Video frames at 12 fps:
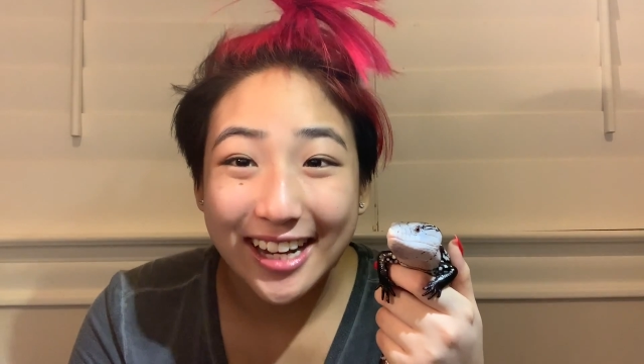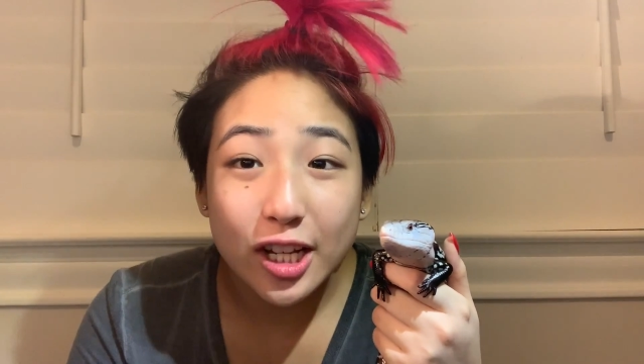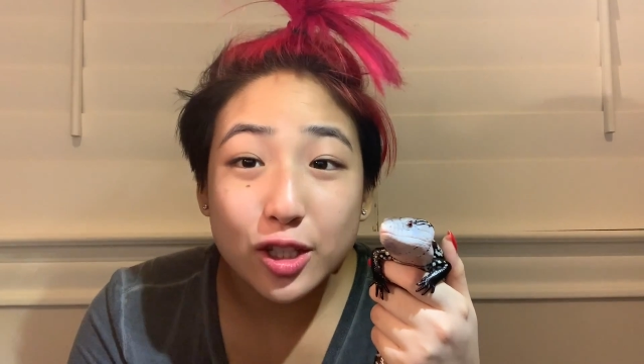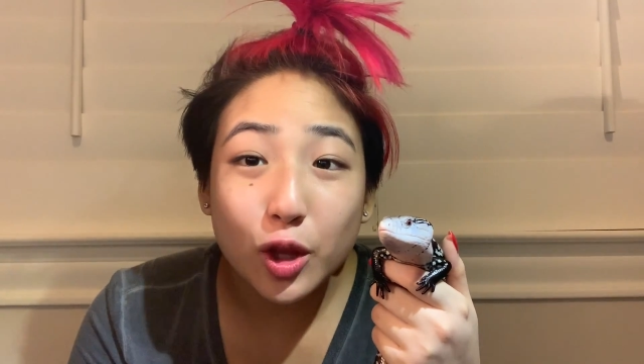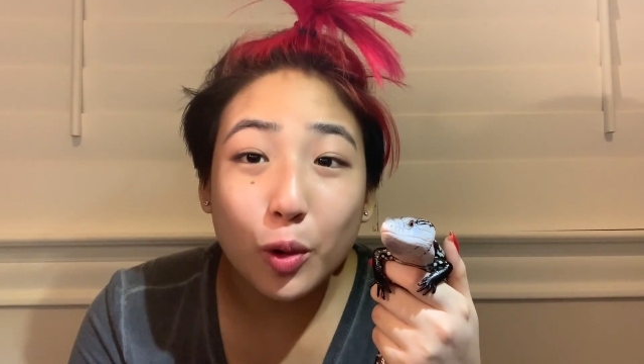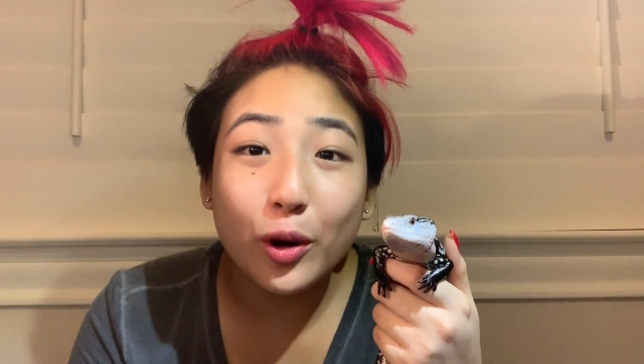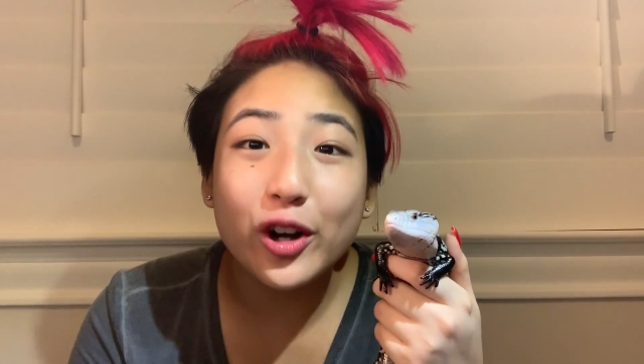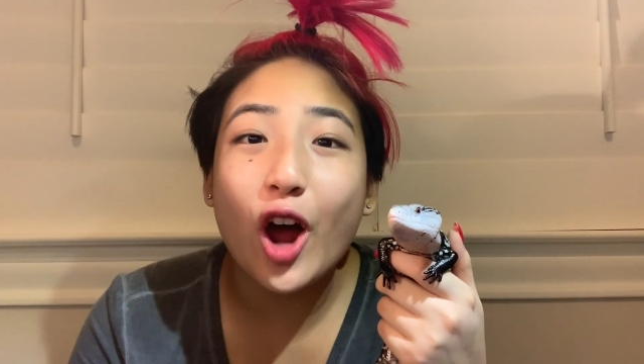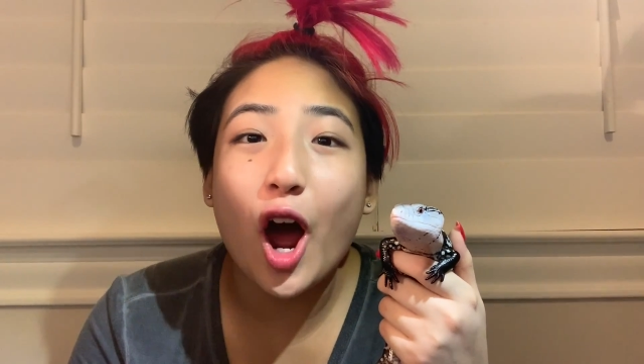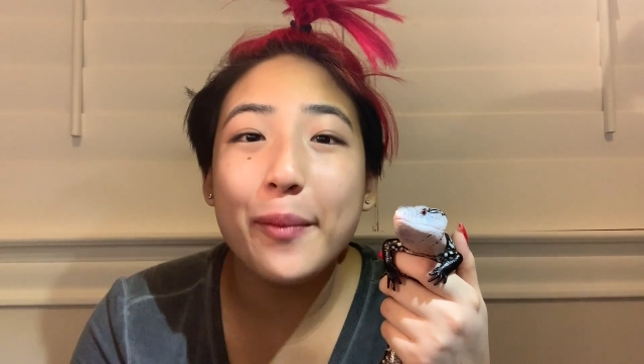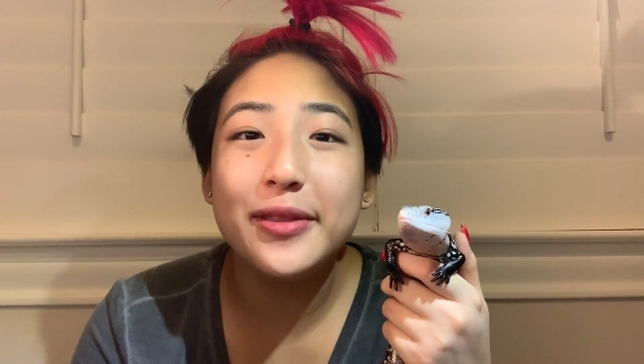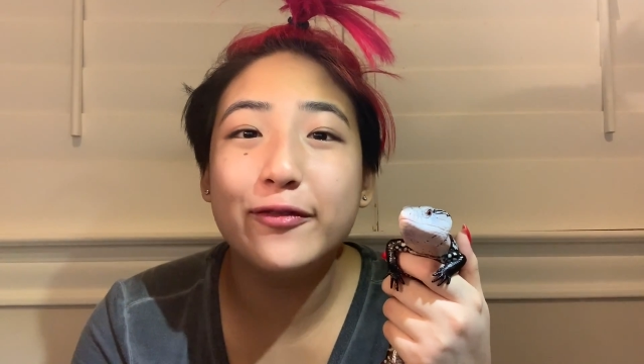So the word
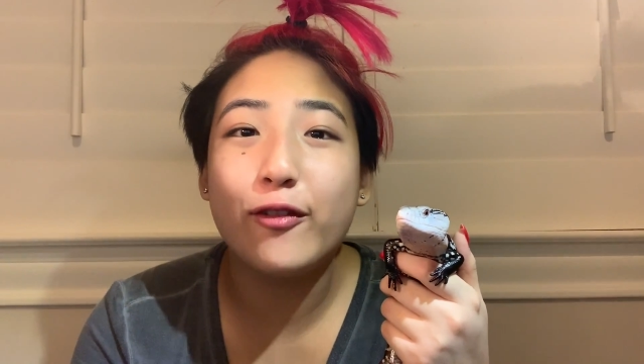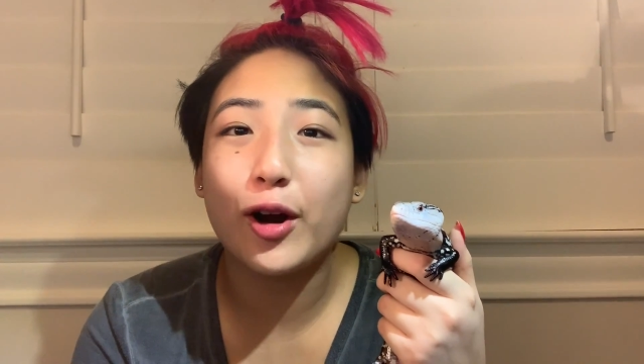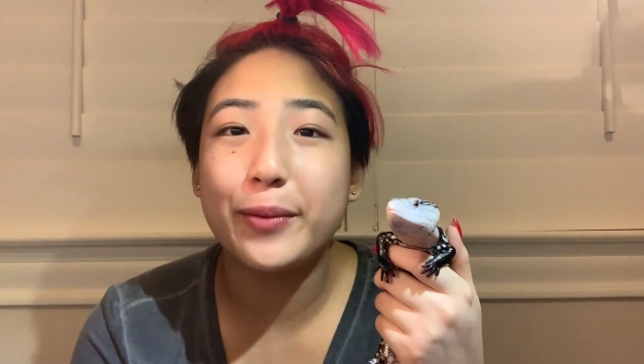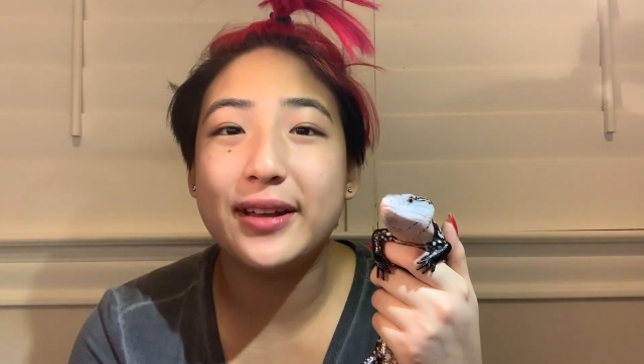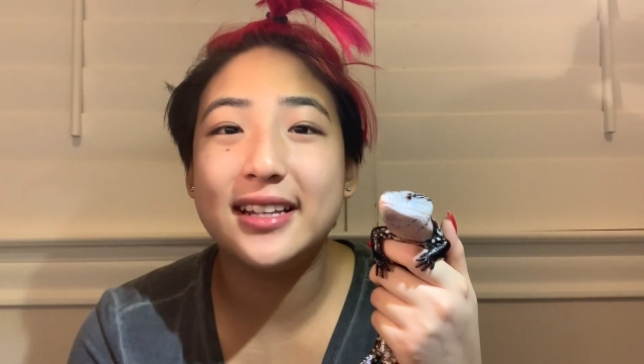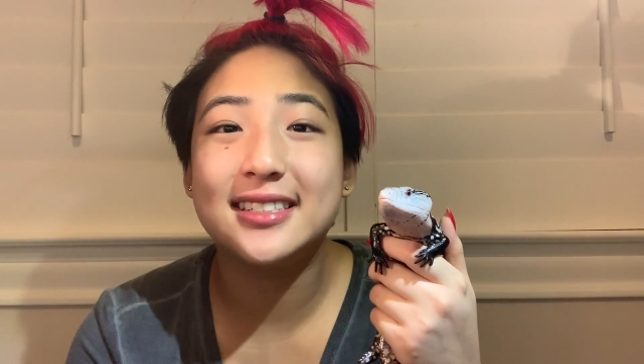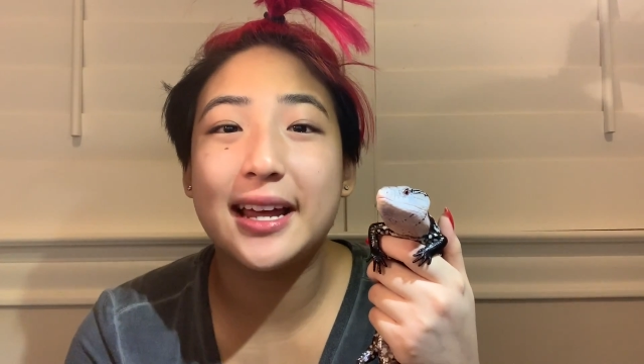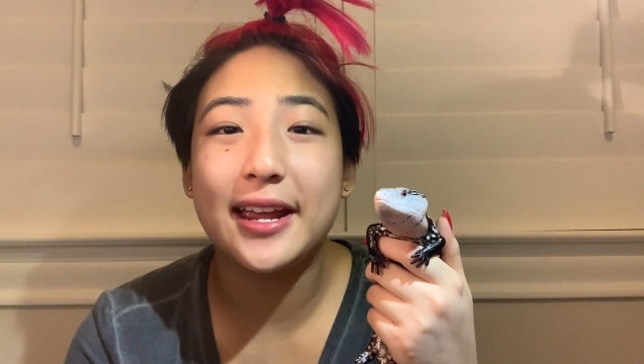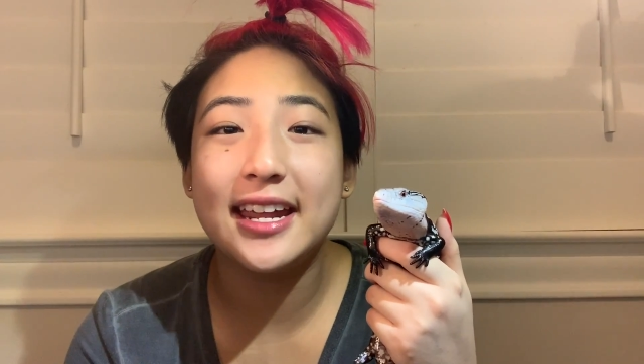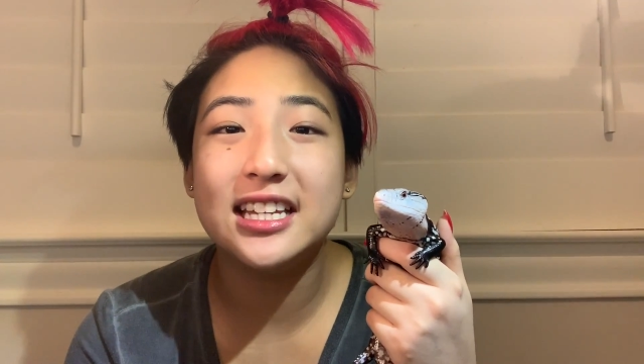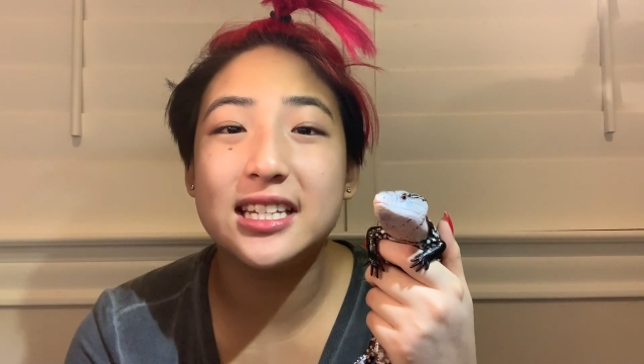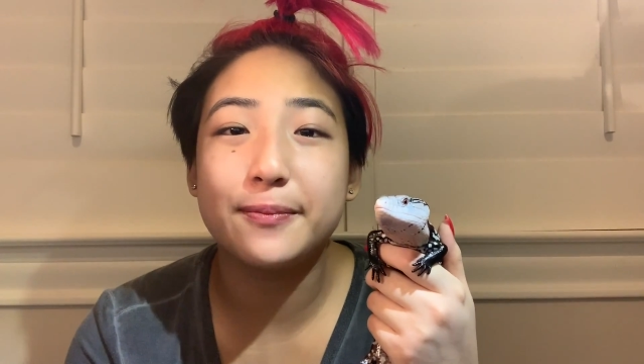omnivore means that
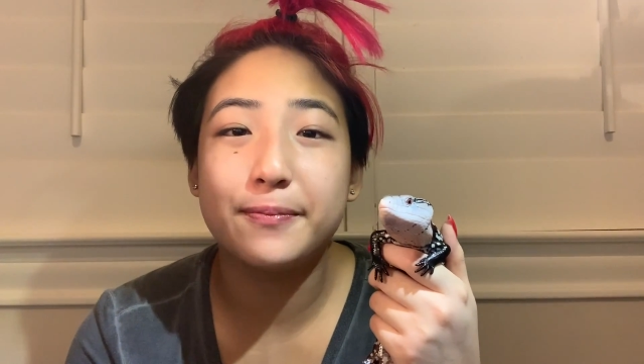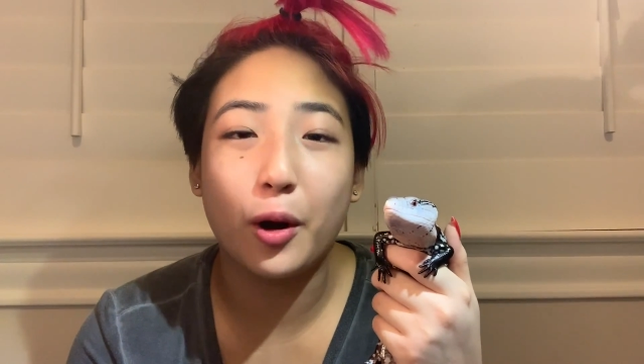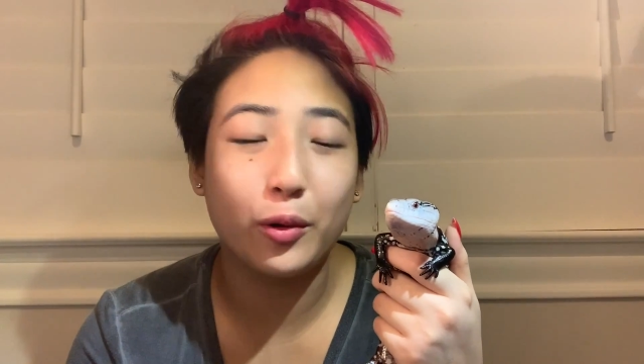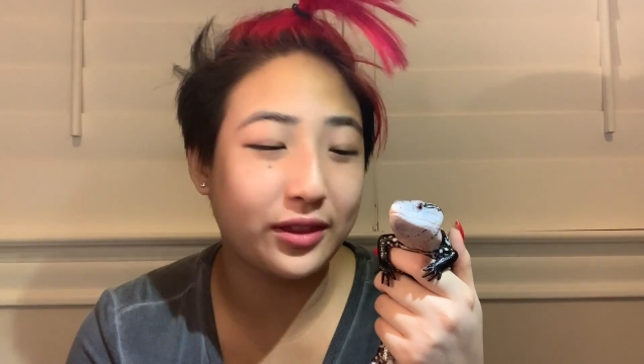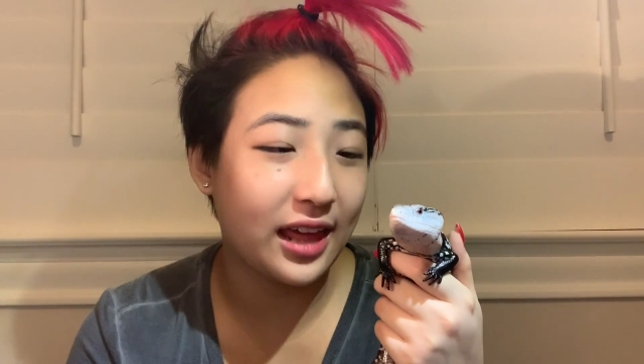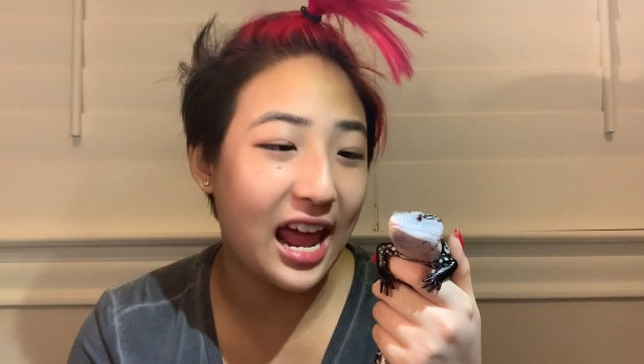eats both